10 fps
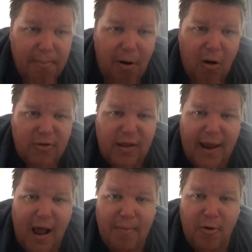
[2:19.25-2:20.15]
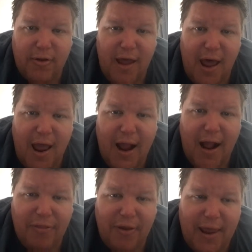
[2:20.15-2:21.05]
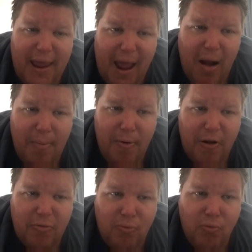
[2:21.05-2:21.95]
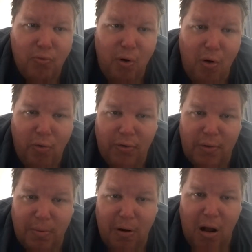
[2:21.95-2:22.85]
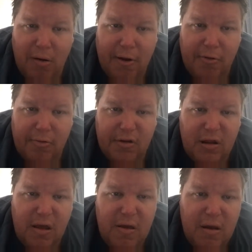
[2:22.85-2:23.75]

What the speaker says: Broncos at Cowboys. I got the Cowboys rolling the Broncos.